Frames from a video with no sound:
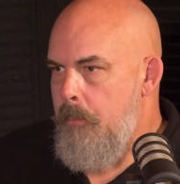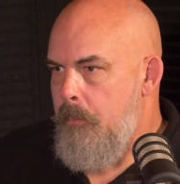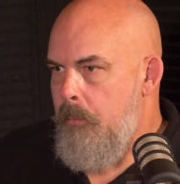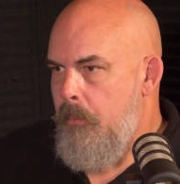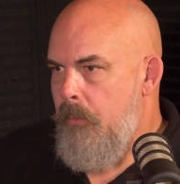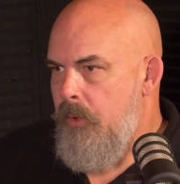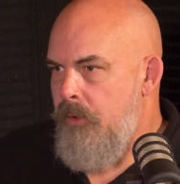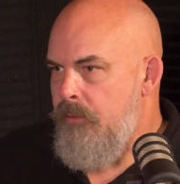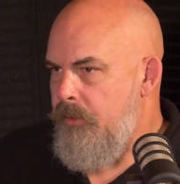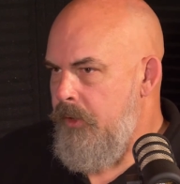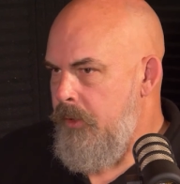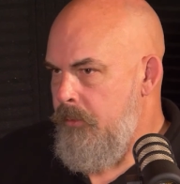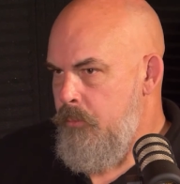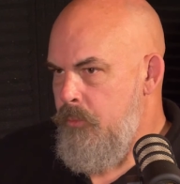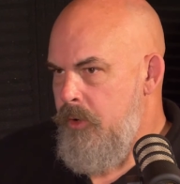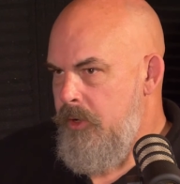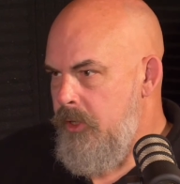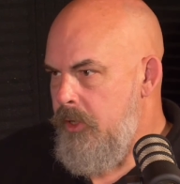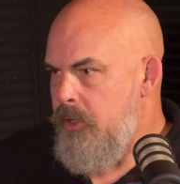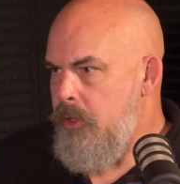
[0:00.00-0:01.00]
If they
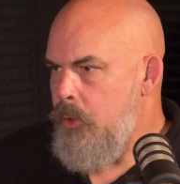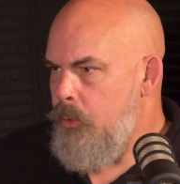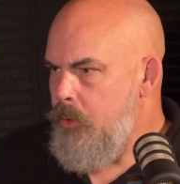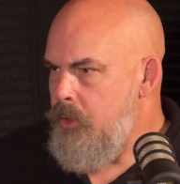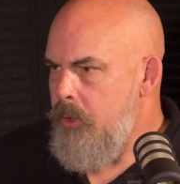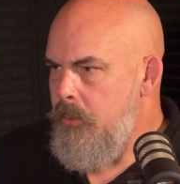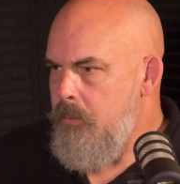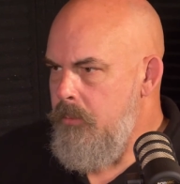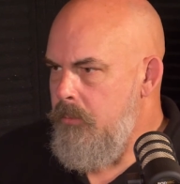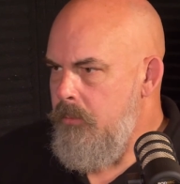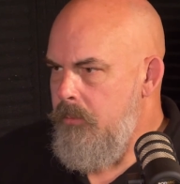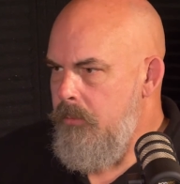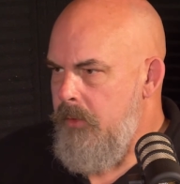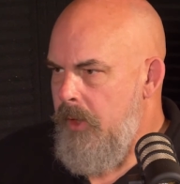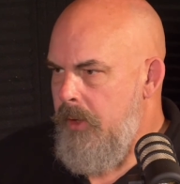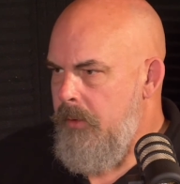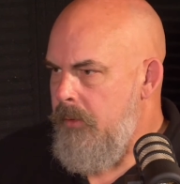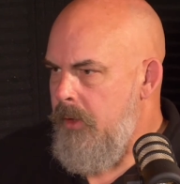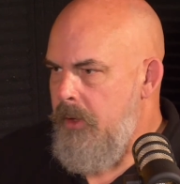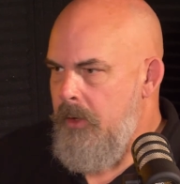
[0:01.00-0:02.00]
ridicule you,
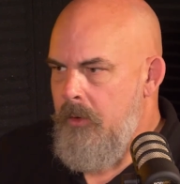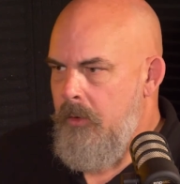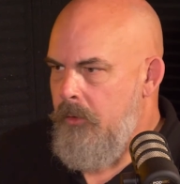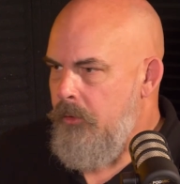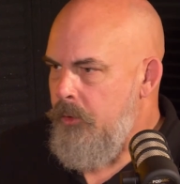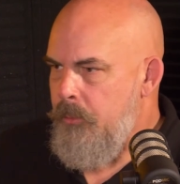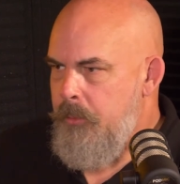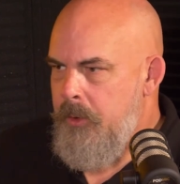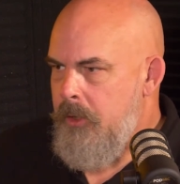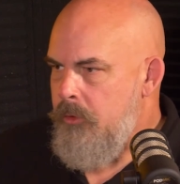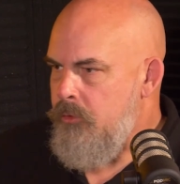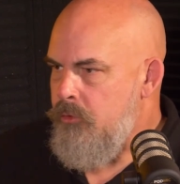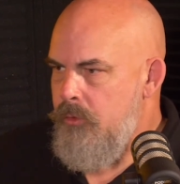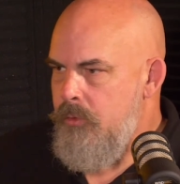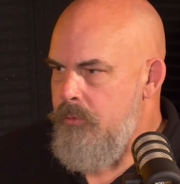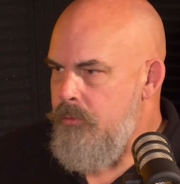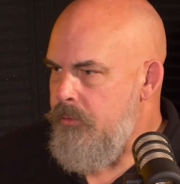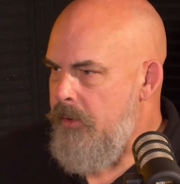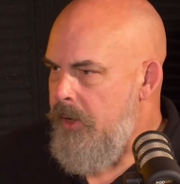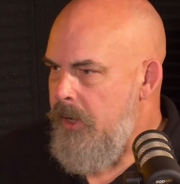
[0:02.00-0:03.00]
then they're not going to be a true
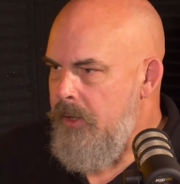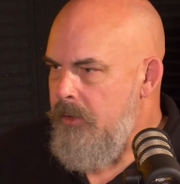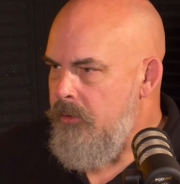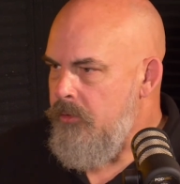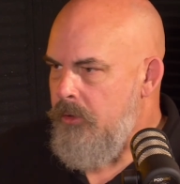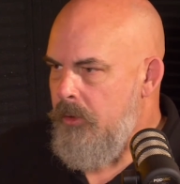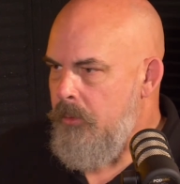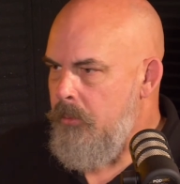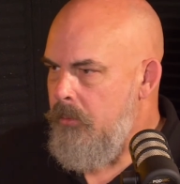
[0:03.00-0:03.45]
friend. So